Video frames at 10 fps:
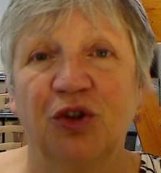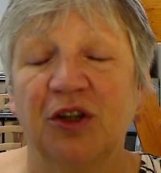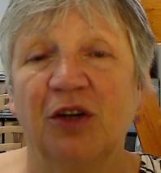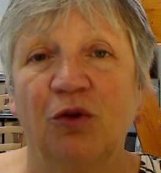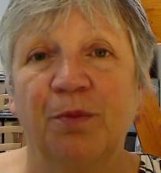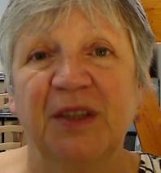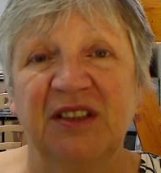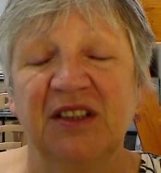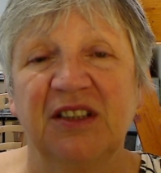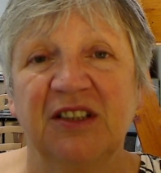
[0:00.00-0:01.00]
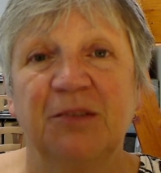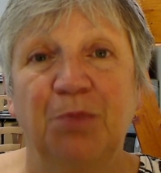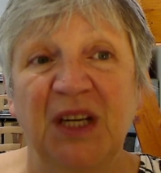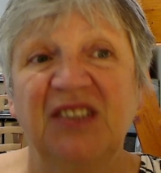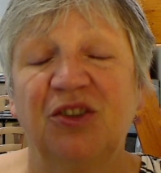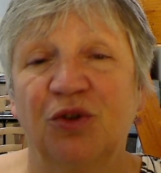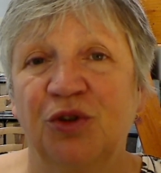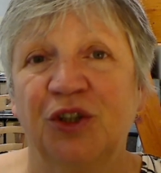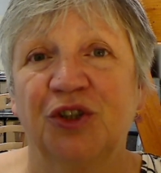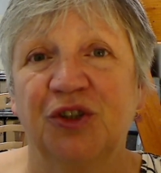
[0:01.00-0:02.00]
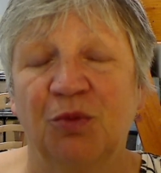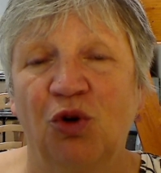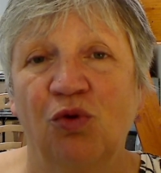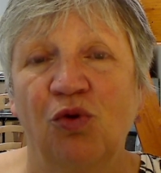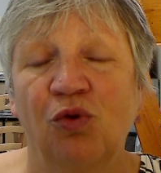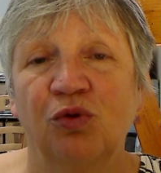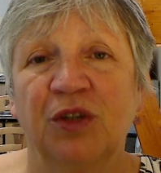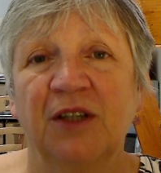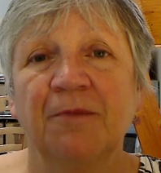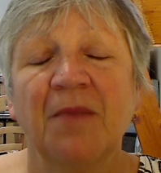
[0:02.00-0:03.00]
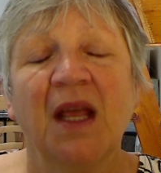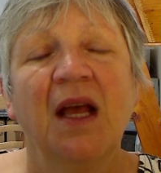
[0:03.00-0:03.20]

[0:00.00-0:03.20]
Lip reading: good little businesses based on our small holding,